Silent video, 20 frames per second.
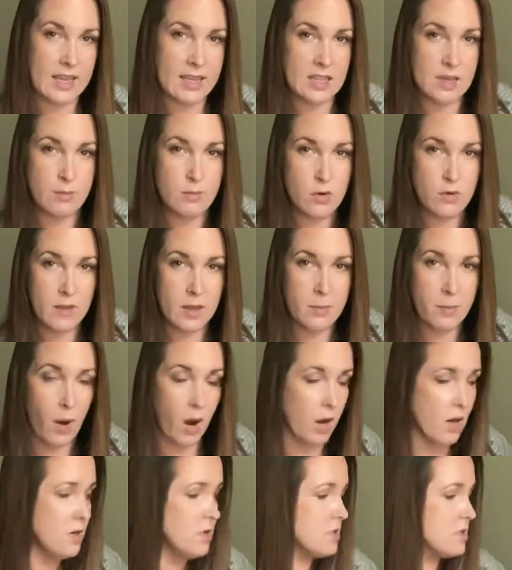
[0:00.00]
in the moving
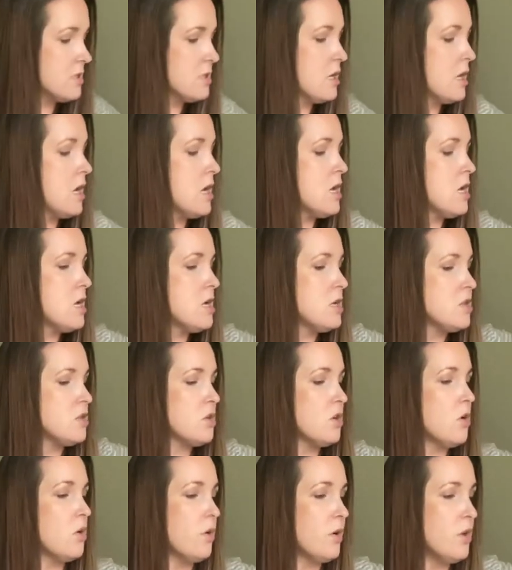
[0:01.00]
parts.
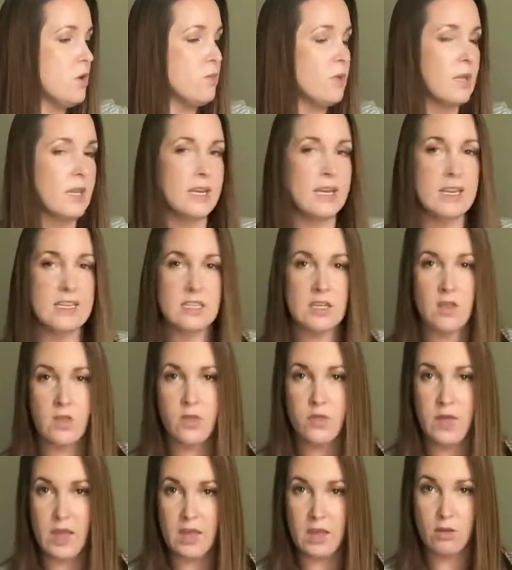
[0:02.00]
So you really need to
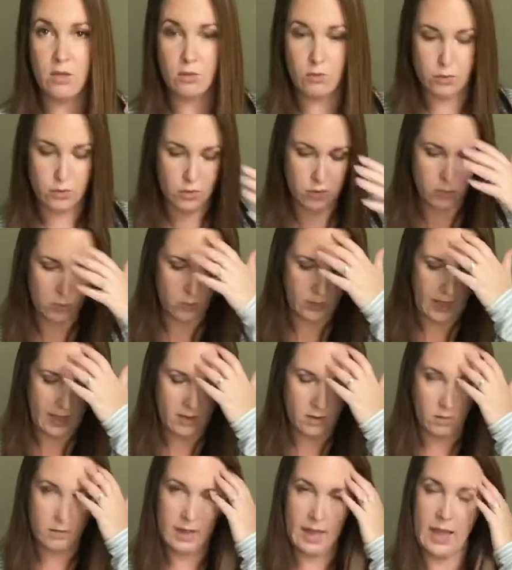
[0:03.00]
think through
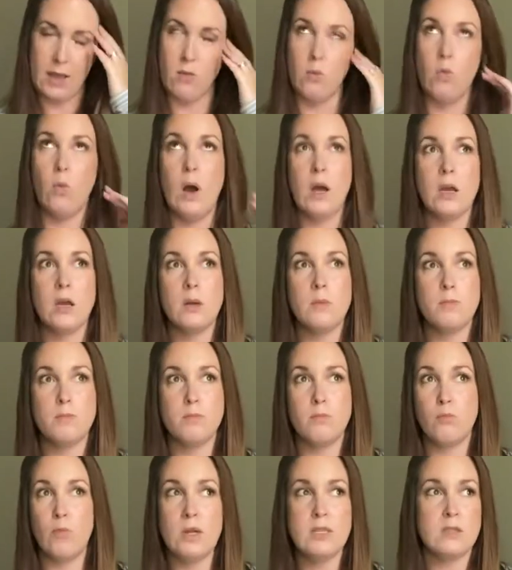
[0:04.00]
like, okay, what could,
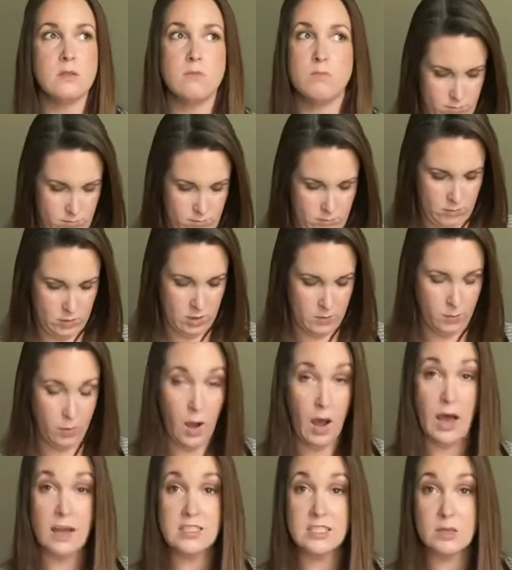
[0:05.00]
what could
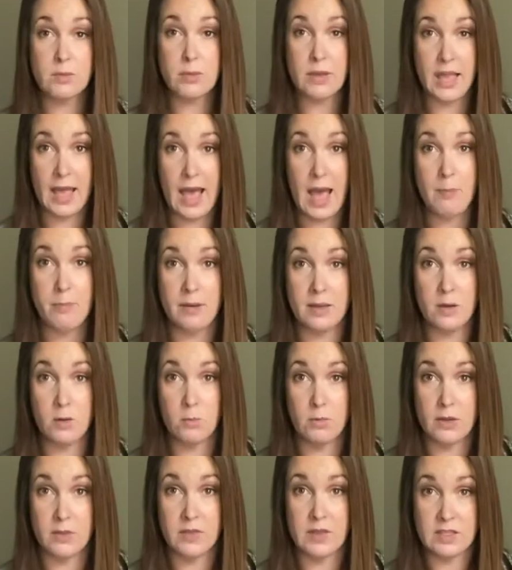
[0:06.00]
possibly happen
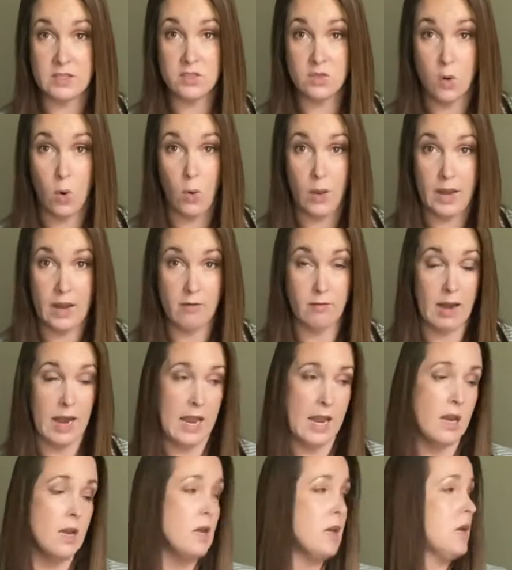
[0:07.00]
with this toy,
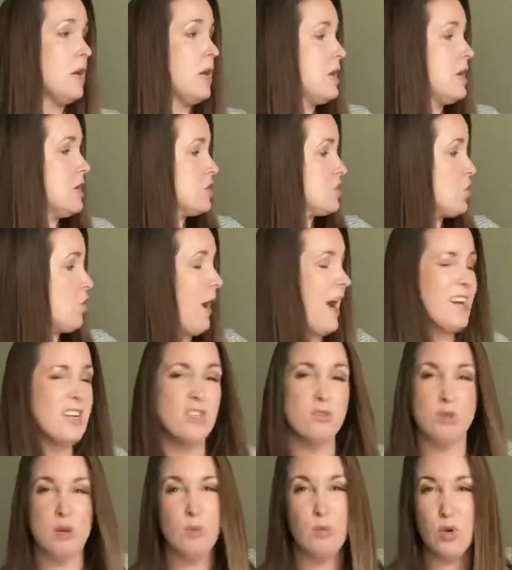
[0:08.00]
right? So I
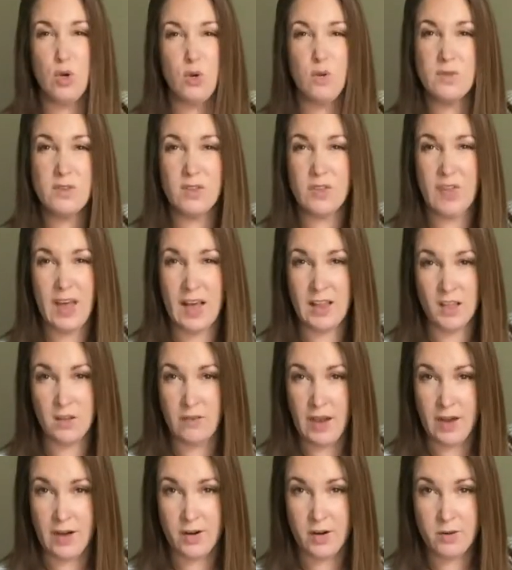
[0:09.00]
just removed the
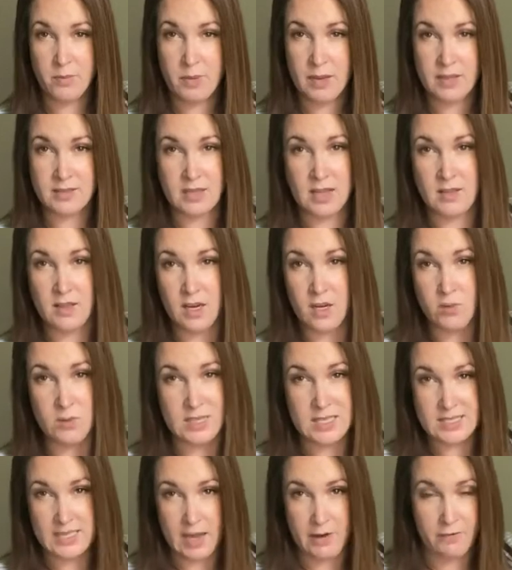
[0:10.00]
elevator because I thought it
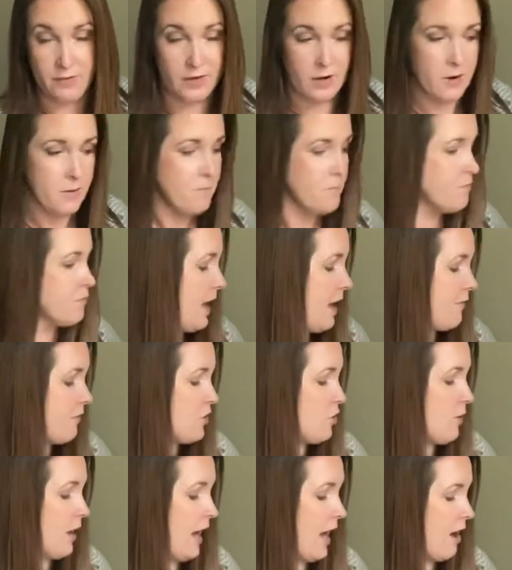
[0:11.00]
was safer. If
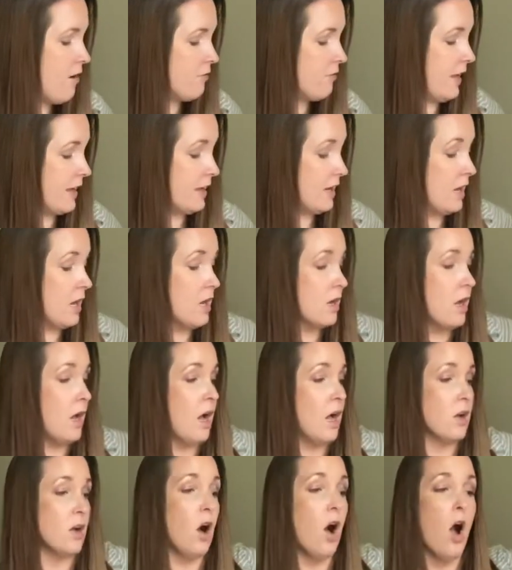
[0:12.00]
you have like a,
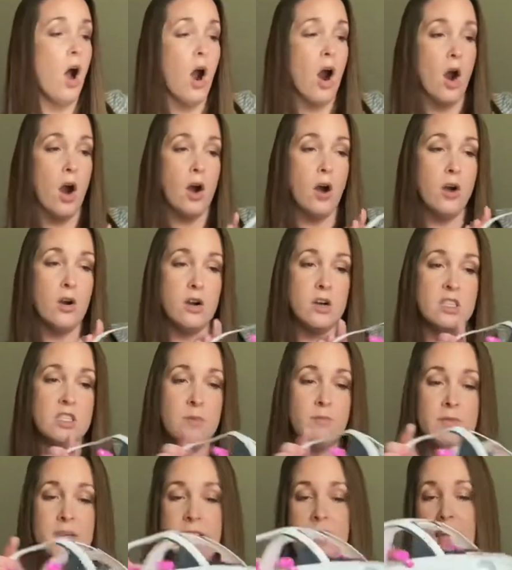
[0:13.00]
a car or
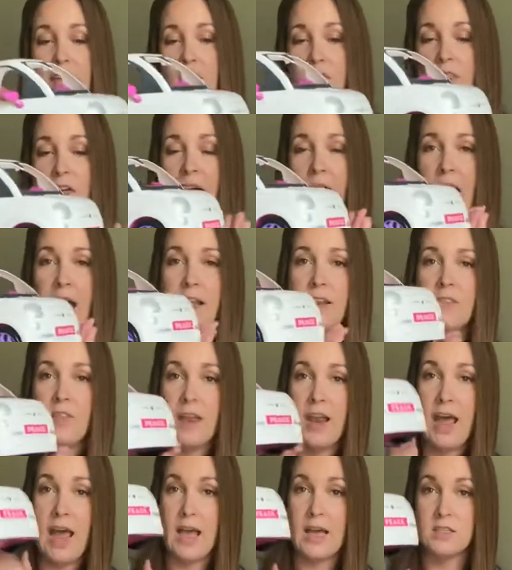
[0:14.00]
something like that
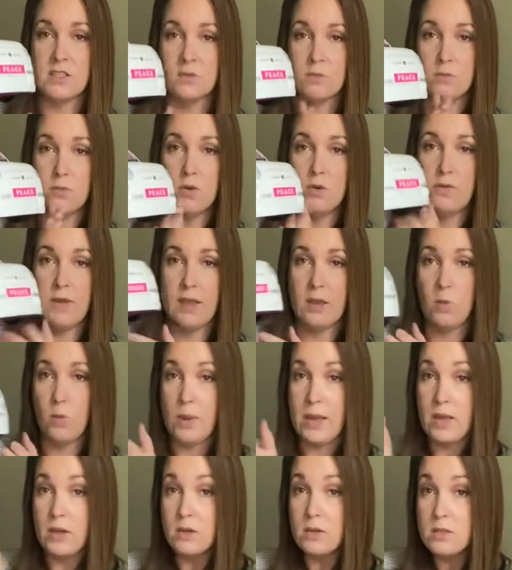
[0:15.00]
that has moving
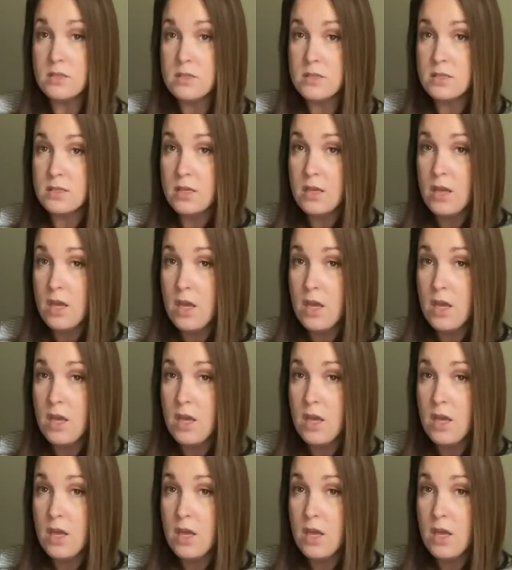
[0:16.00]
wheels,